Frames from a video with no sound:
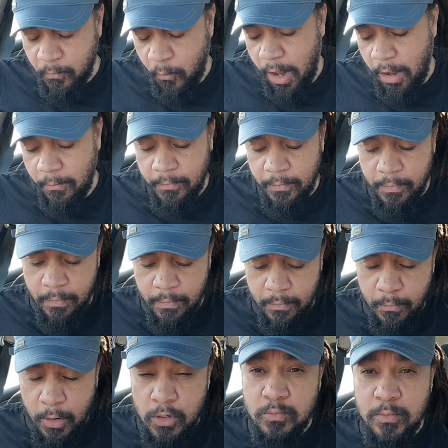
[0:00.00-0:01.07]
Well,
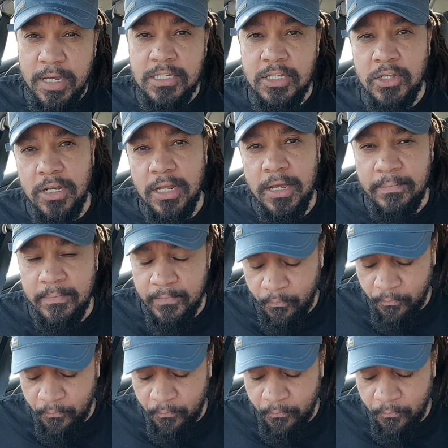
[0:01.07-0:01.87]
most muscular